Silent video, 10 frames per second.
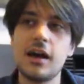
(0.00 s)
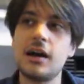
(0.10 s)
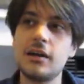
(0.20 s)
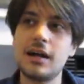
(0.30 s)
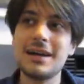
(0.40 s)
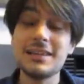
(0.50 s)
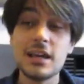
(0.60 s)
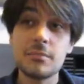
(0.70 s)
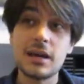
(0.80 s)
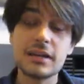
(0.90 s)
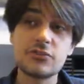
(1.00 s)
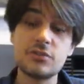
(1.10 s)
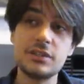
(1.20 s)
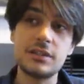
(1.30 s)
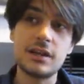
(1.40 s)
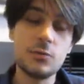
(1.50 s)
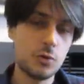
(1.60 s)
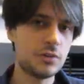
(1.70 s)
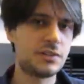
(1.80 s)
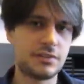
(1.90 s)
I am actually, I
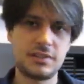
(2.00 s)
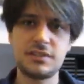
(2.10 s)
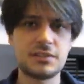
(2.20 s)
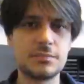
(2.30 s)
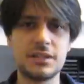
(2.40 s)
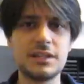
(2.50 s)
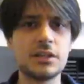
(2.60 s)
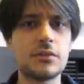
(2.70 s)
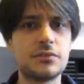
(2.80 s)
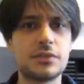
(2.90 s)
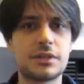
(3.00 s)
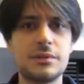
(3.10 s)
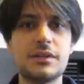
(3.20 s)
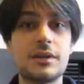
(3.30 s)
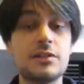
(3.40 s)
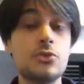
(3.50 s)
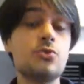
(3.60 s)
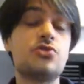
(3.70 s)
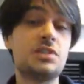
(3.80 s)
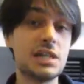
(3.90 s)
was, since the beginning of their career, a
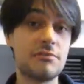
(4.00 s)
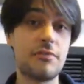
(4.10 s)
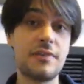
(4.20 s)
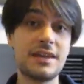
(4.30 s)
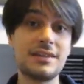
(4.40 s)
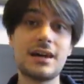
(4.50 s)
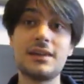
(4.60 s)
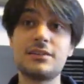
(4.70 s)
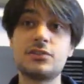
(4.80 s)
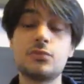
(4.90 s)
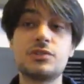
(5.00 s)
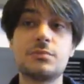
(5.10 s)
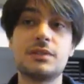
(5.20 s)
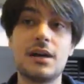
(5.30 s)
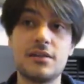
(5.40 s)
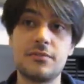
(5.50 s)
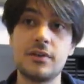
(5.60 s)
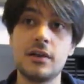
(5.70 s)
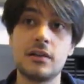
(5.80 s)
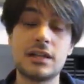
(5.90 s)
huge DIIV fan. I saw them live
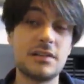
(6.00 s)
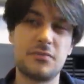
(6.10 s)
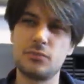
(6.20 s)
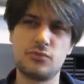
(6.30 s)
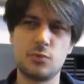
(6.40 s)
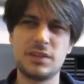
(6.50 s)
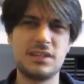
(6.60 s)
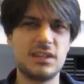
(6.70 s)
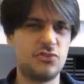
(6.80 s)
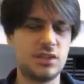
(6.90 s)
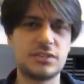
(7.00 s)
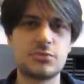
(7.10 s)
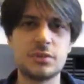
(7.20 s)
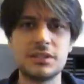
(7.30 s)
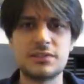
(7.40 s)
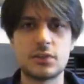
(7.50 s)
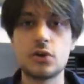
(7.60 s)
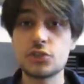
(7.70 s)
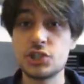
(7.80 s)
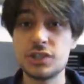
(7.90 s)
when they had just released
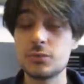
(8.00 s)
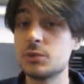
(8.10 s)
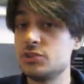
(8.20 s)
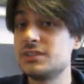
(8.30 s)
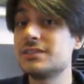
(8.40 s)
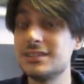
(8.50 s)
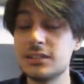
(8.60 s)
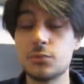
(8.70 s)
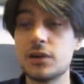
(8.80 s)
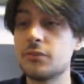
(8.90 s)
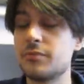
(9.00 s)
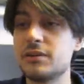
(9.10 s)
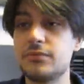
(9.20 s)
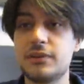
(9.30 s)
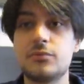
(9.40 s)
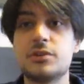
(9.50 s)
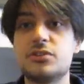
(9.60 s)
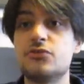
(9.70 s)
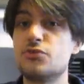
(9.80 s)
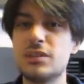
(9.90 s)
Ocean, which is still one of my
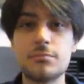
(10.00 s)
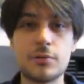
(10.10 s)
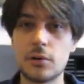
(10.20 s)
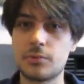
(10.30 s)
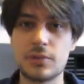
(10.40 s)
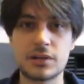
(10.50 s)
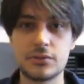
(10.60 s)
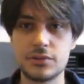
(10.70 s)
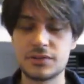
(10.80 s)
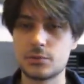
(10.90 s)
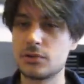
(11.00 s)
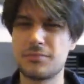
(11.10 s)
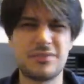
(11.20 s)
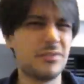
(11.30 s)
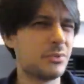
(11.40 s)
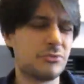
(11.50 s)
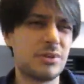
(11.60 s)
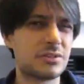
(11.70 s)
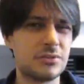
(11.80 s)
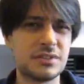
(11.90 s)
favorite dream pop records, one of my favorite
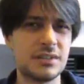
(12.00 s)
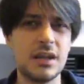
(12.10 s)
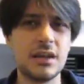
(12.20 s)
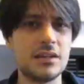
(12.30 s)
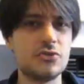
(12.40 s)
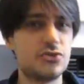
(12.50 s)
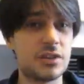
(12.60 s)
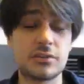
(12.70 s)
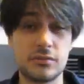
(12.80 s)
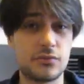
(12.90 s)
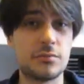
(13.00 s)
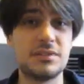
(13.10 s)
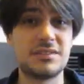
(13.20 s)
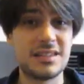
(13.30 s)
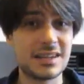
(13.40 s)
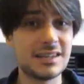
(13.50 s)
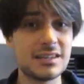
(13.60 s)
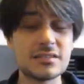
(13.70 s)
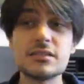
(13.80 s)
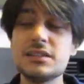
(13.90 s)
records in general from this decade
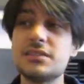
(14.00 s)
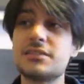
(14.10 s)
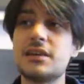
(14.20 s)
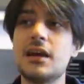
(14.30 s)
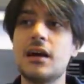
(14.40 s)
at least.